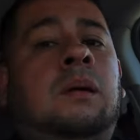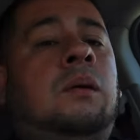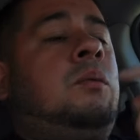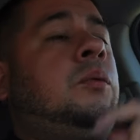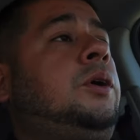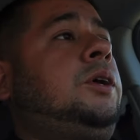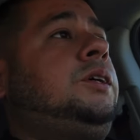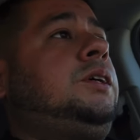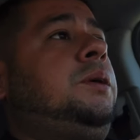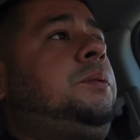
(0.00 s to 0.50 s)

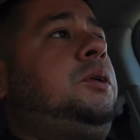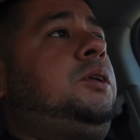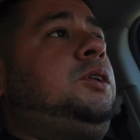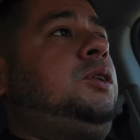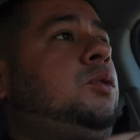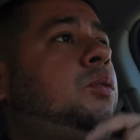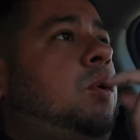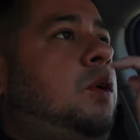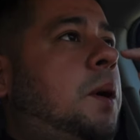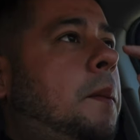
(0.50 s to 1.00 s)
What is up,
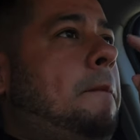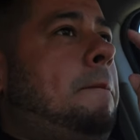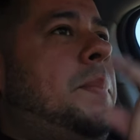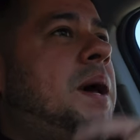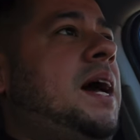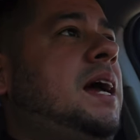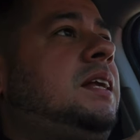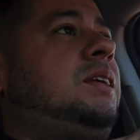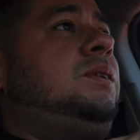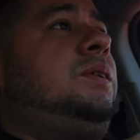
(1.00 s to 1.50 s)
YouTube? Welcome
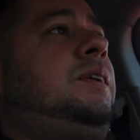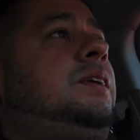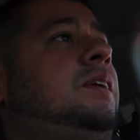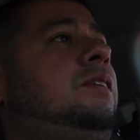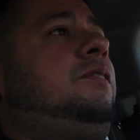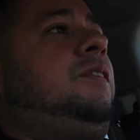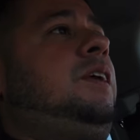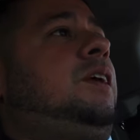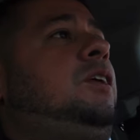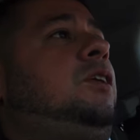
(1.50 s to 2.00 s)
back to
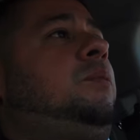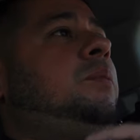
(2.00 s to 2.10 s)
another video,